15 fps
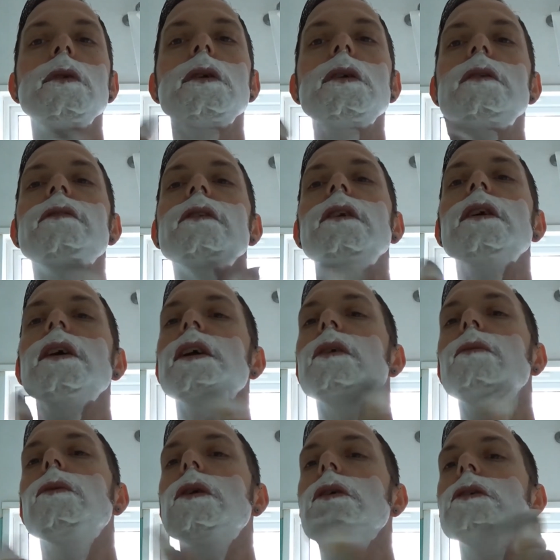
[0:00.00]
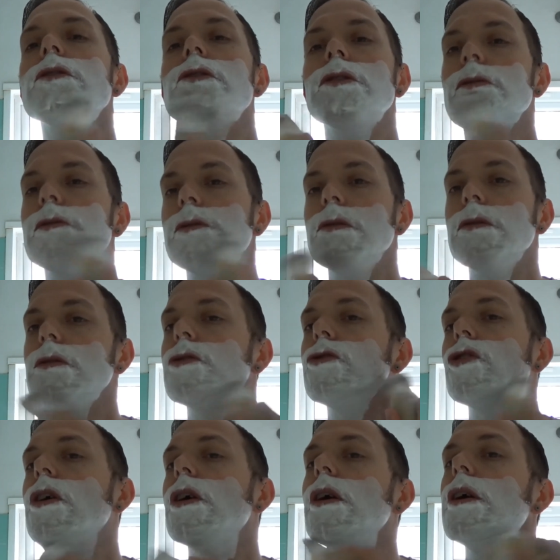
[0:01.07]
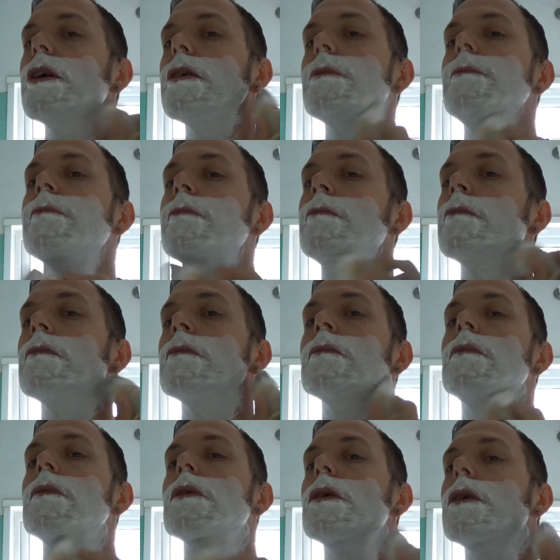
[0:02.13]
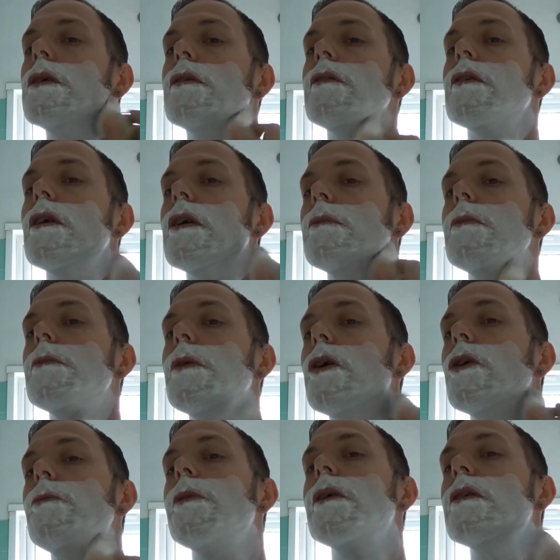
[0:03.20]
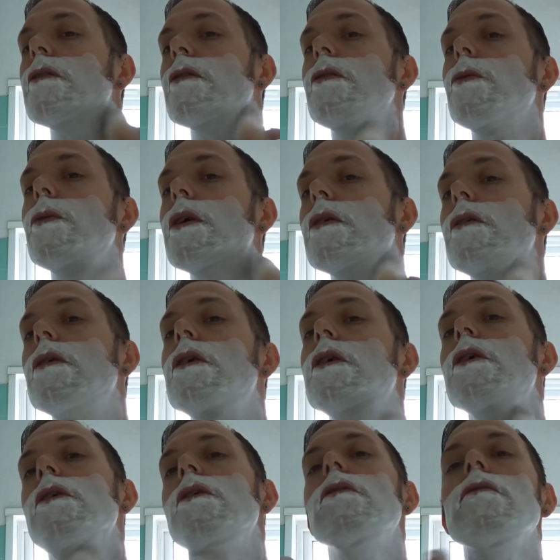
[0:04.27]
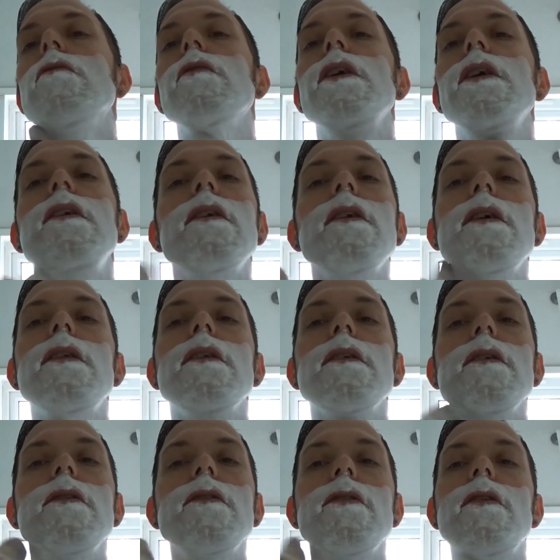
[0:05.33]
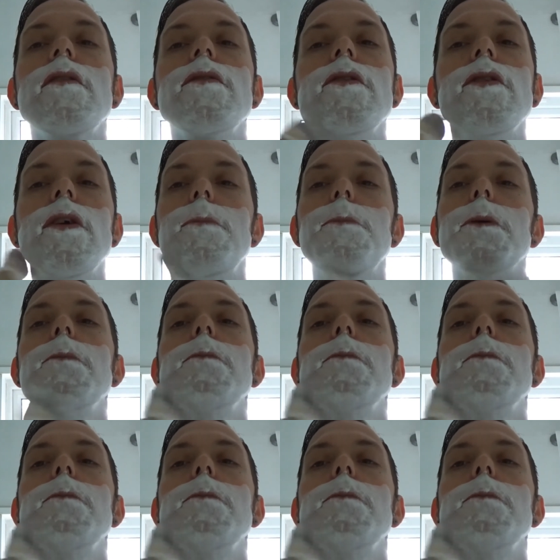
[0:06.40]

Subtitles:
And if I can get it washed and dried in time, I'm hoping to re-dye the soft top.